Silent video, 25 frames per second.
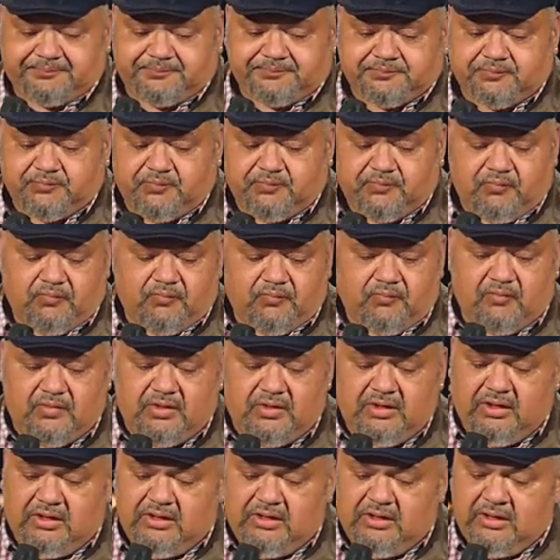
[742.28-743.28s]

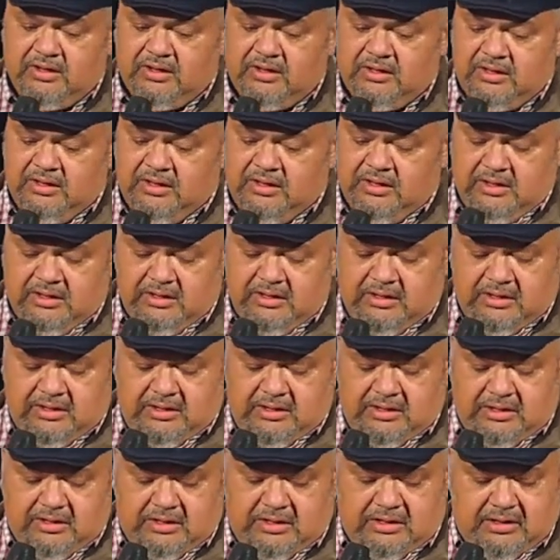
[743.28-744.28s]

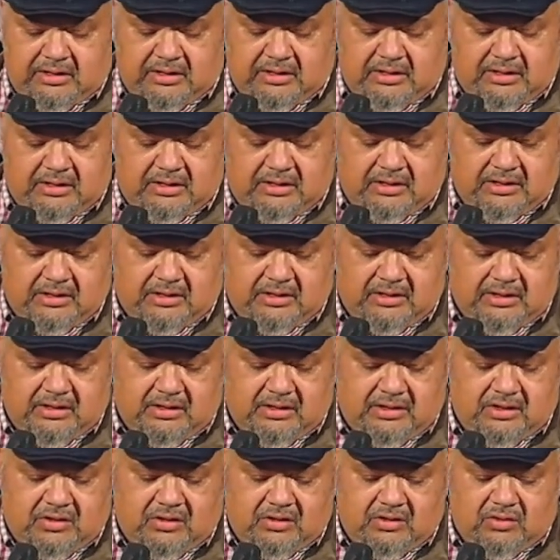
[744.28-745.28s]

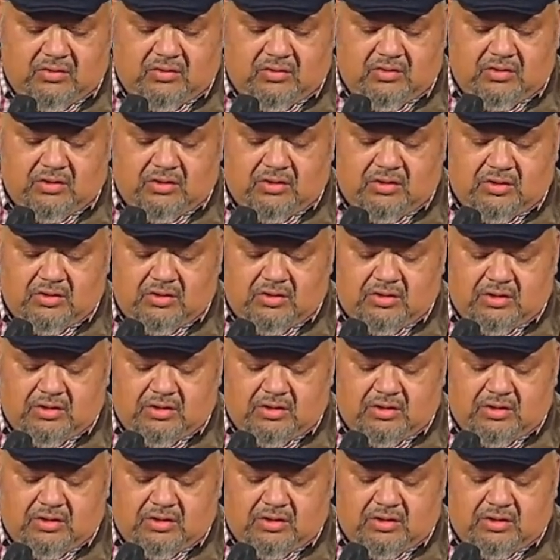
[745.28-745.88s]
(no one is talking)